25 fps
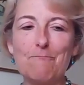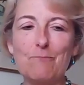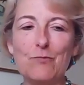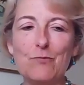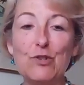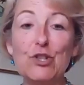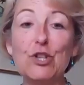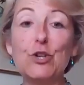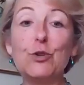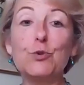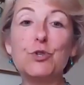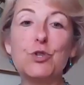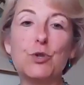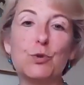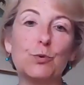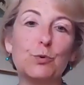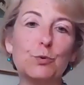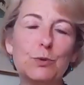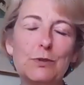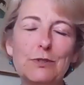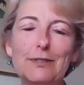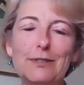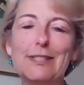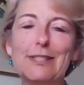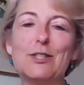new
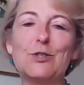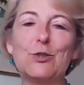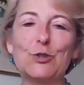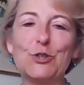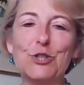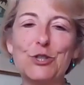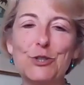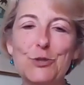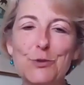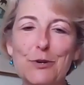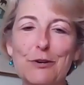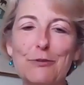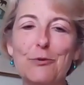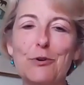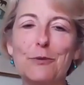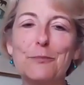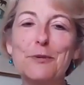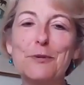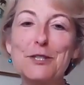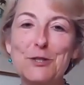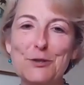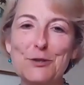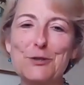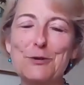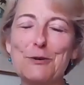tool, it's not new to everyone,
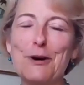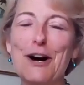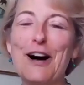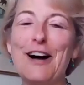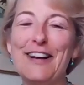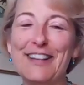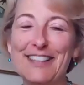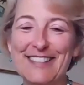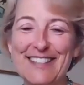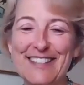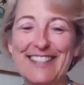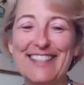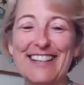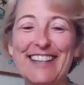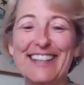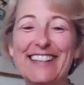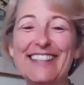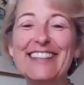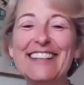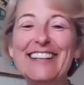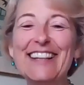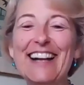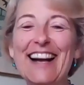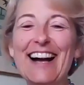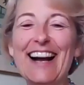it's new to us,
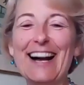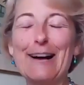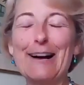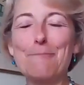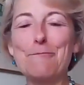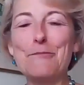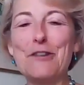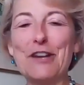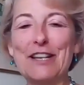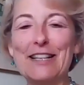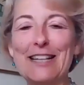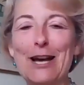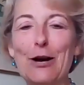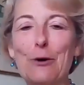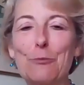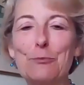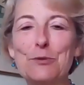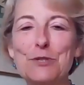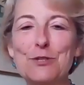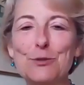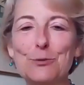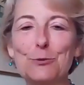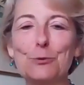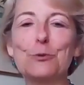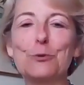that can help us
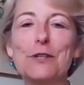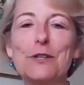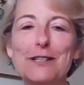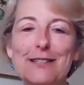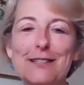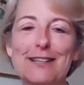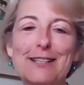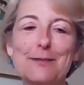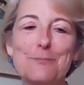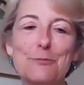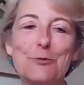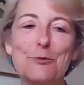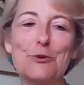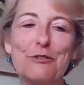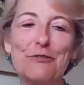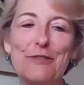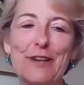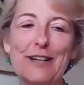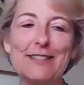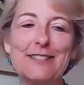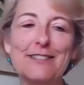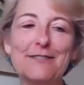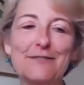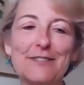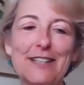do all these things more
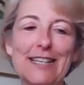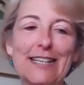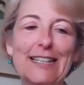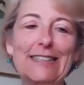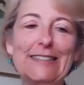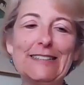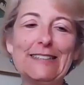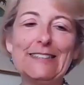effectively.